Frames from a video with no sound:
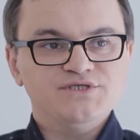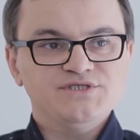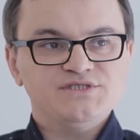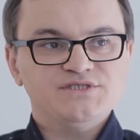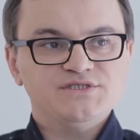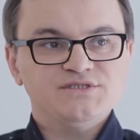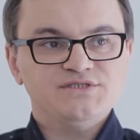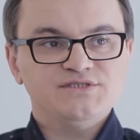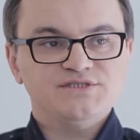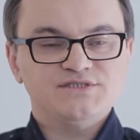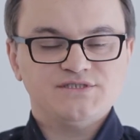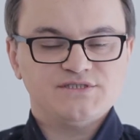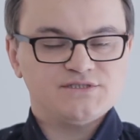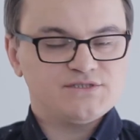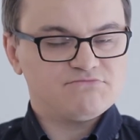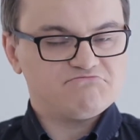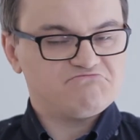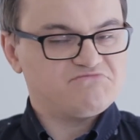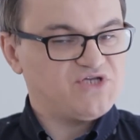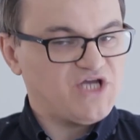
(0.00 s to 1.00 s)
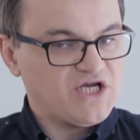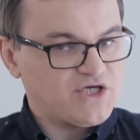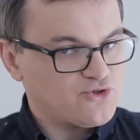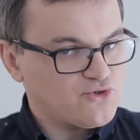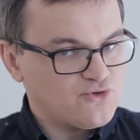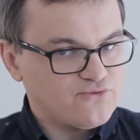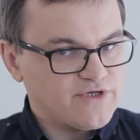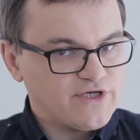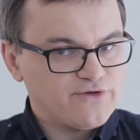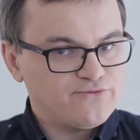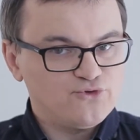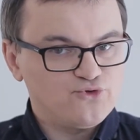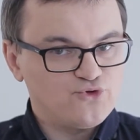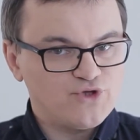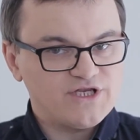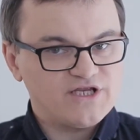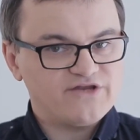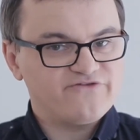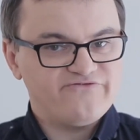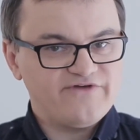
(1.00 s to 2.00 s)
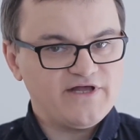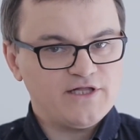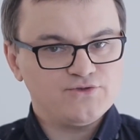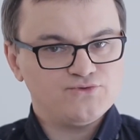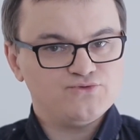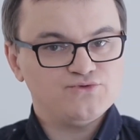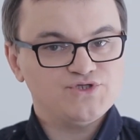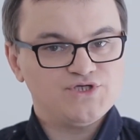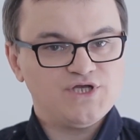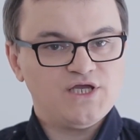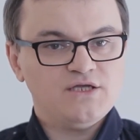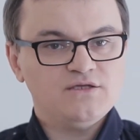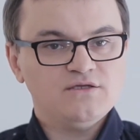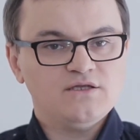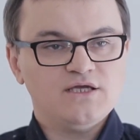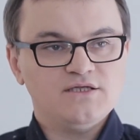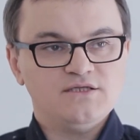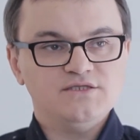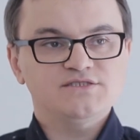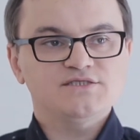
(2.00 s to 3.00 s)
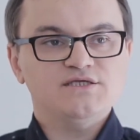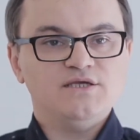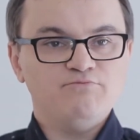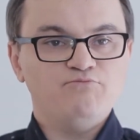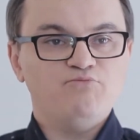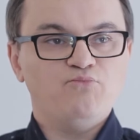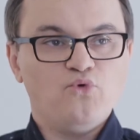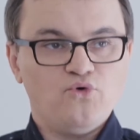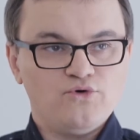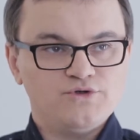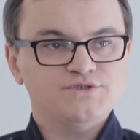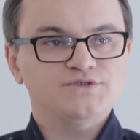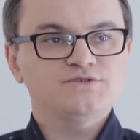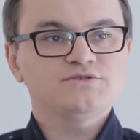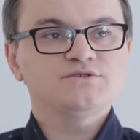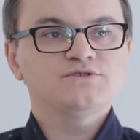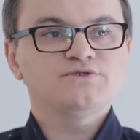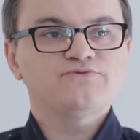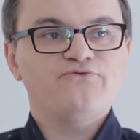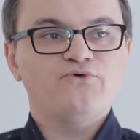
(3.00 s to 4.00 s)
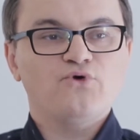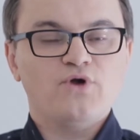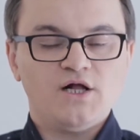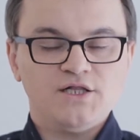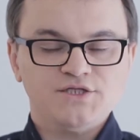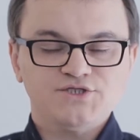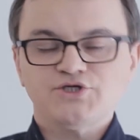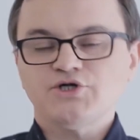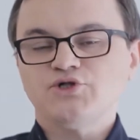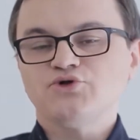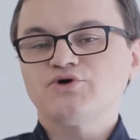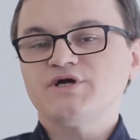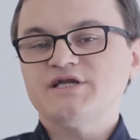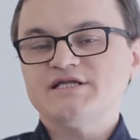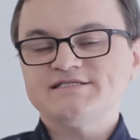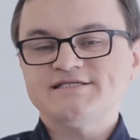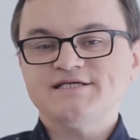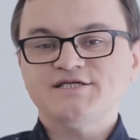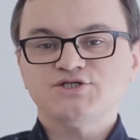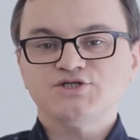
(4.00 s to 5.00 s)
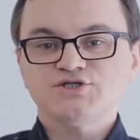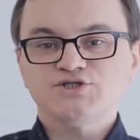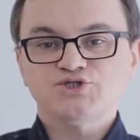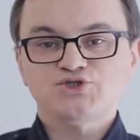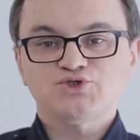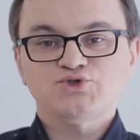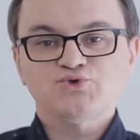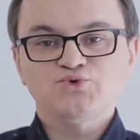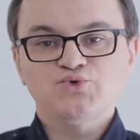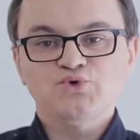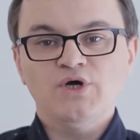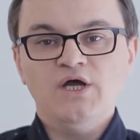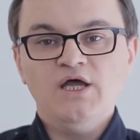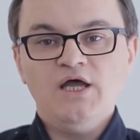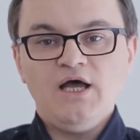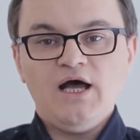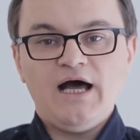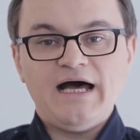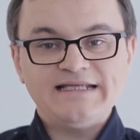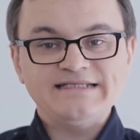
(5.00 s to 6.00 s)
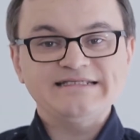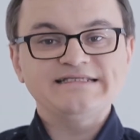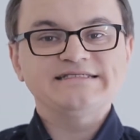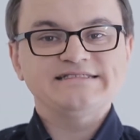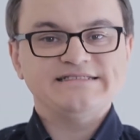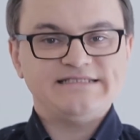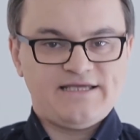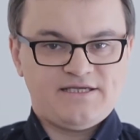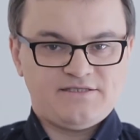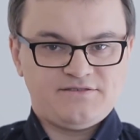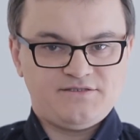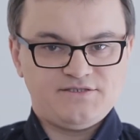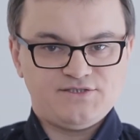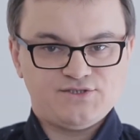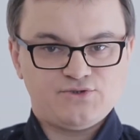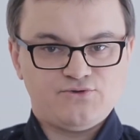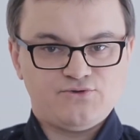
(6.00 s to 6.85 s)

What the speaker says: this is general way of looking at value chain, and it's important for cultural organizations to understand this